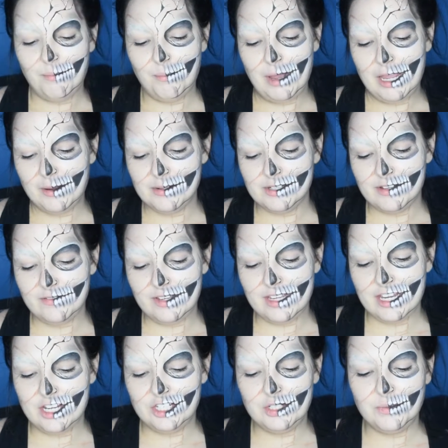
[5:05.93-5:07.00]
Mike was on
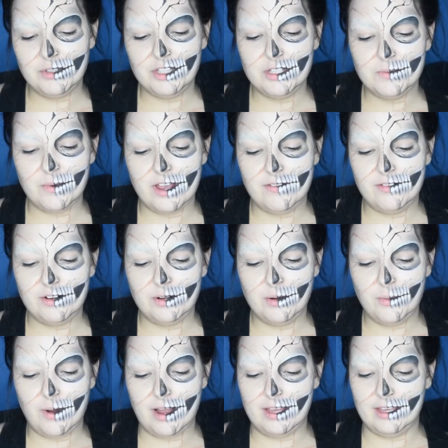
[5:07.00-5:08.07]
vacation with his wife in
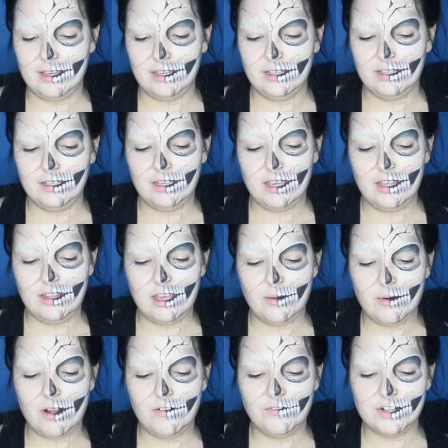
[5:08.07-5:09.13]
Hawaii, and they
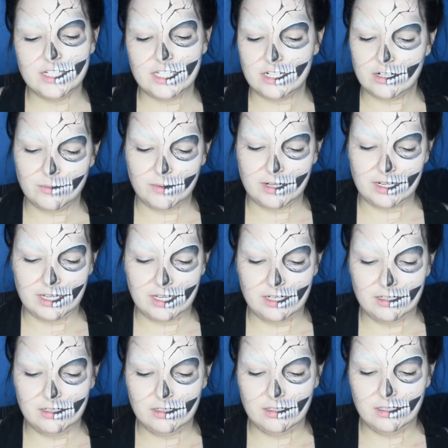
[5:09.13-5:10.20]
were out for dinner one night.
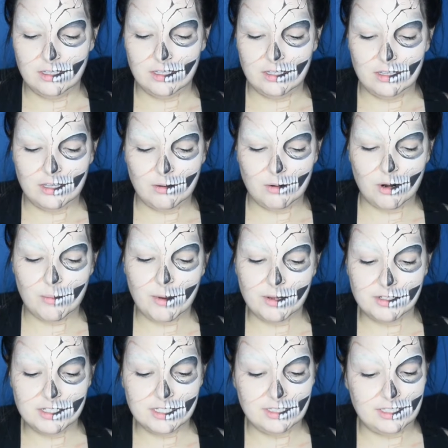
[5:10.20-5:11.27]
They were
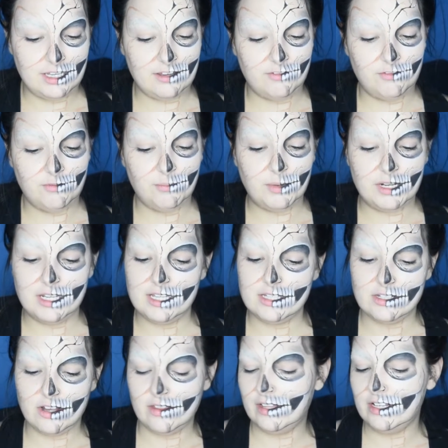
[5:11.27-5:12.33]
about to leave, but he
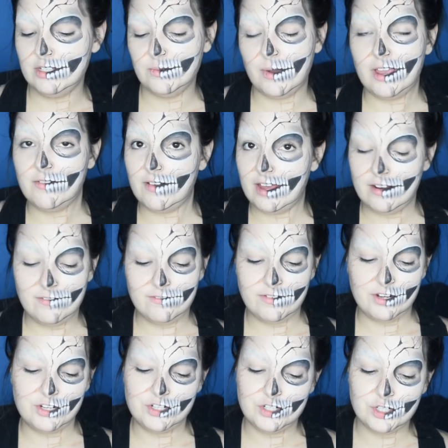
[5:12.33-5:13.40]
saw that his wife hadn't
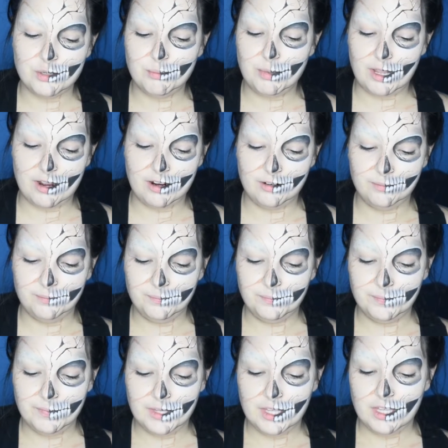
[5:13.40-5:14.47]
finished her beer.
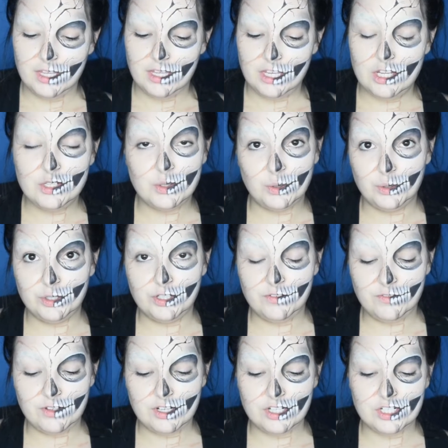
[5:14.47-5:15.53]
He told her to
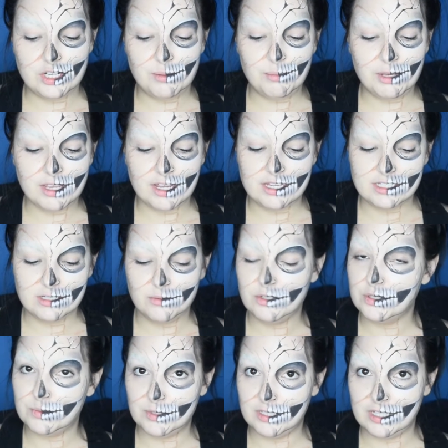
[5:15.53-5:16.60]
finish it because it
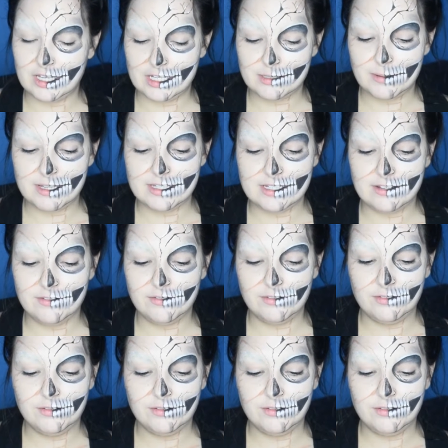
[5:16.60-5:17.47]
was really expensive.